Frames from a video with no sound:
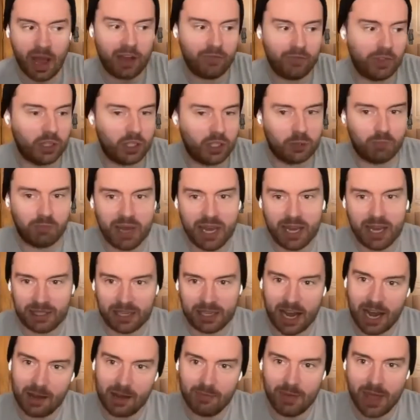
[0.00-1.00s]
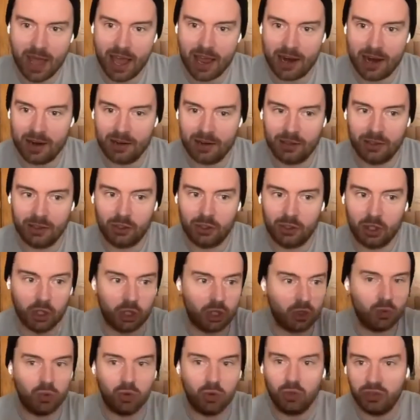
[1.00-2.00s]
you have the spare time then
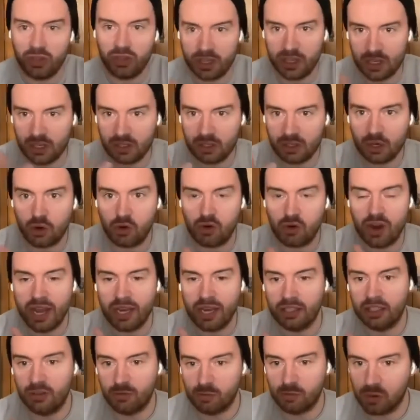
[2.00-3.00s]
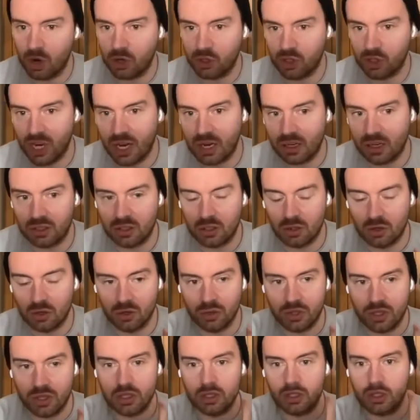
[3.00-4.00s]
to do all these creative projects
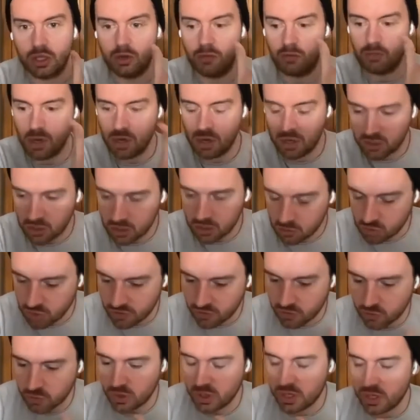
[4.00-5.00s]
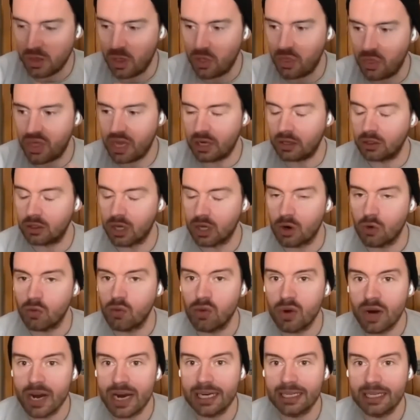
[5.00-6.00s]
and all these community driven and the things
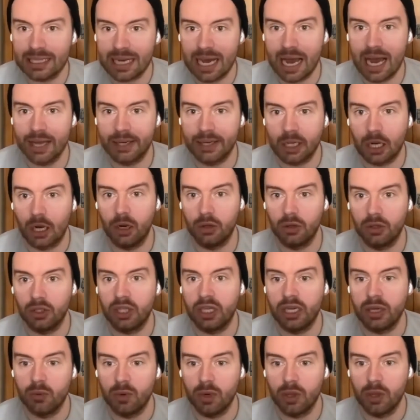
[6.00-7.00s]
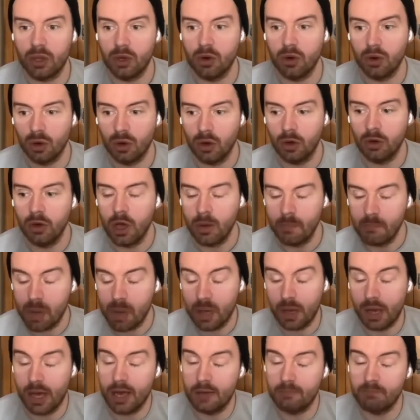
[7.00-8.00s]
that are really tied closely with your
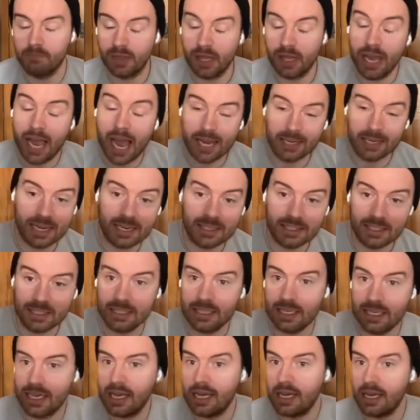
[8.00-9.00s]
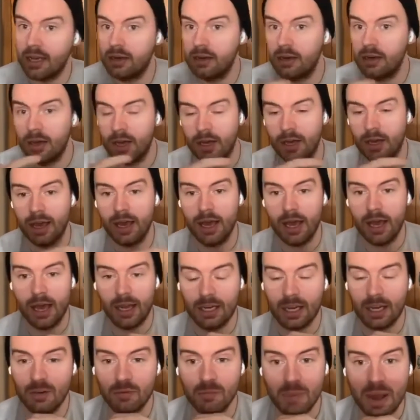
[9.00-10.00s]
um, like identity and
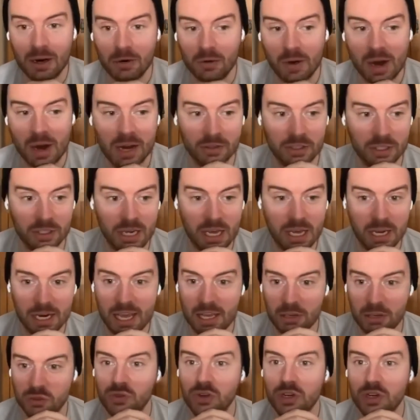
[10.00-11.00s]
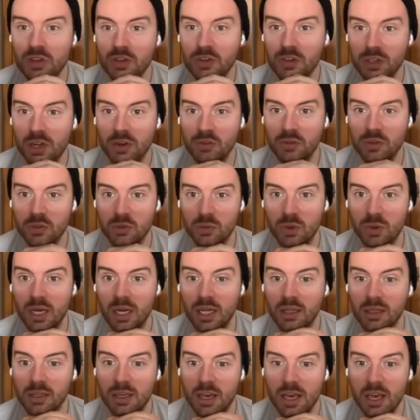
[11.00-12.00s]
uh, and kind of background and, and history and stuff as
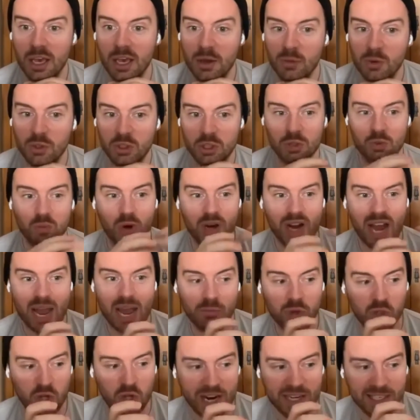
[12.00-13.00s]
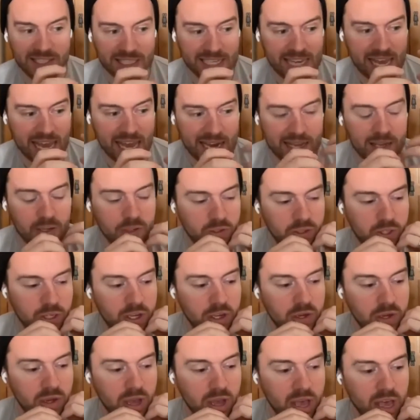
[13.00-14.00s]
well, which is what I'm trying mm. to get
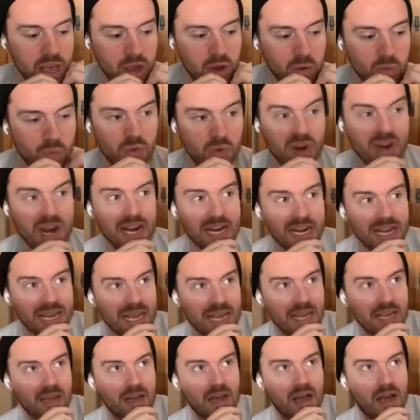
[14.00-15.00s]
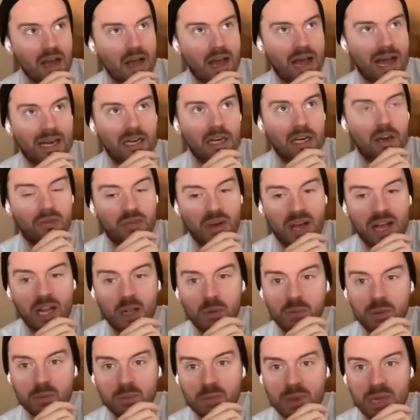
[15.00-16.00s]
into. Really I love
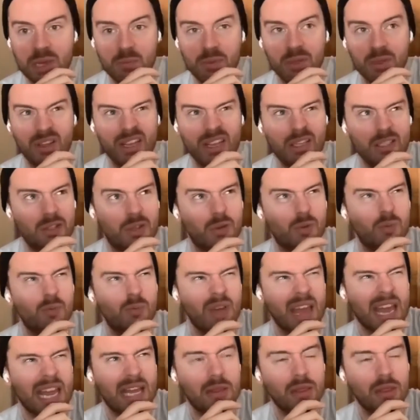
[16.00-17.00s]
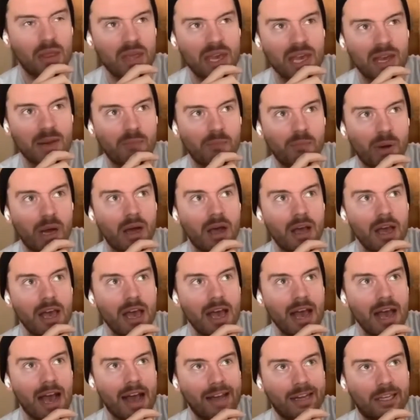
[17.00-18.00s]
helping people, and that's the main thing.
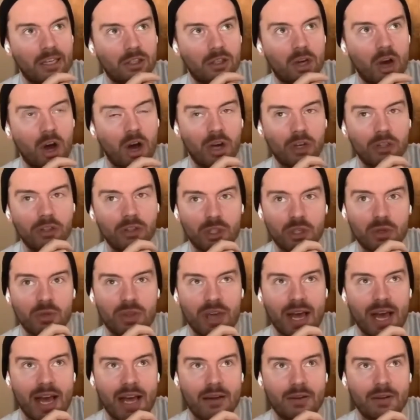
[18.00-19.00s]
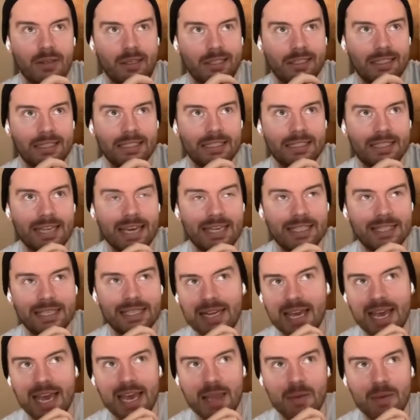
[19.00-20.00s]
But I can't do that
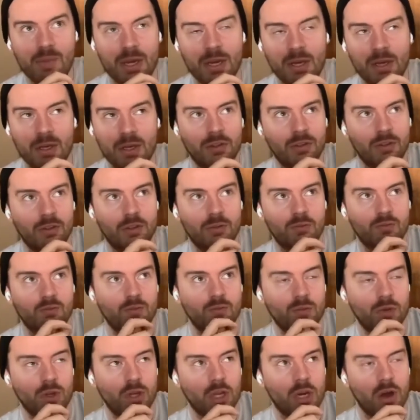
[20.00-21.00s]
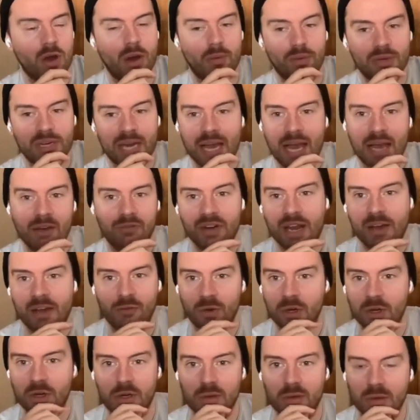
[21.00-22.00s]
day to day because you know I would
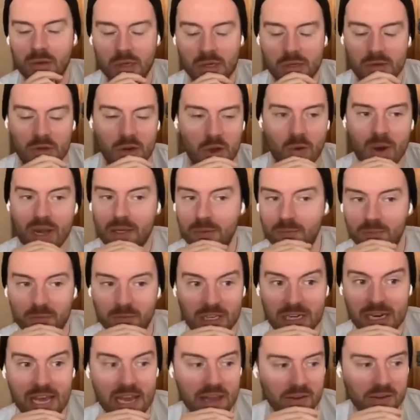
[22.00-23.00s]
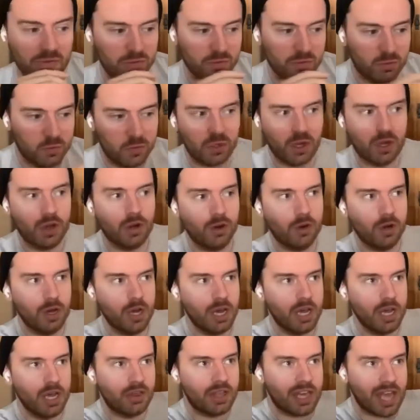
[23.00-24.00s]
have never uh, nowhere to live.
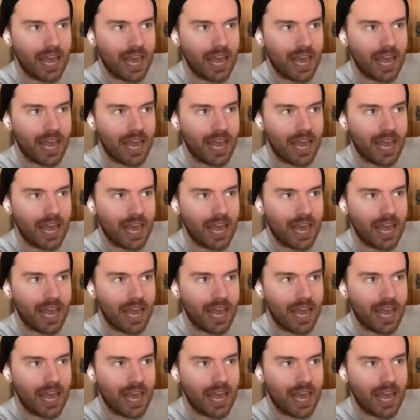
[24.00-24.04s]
So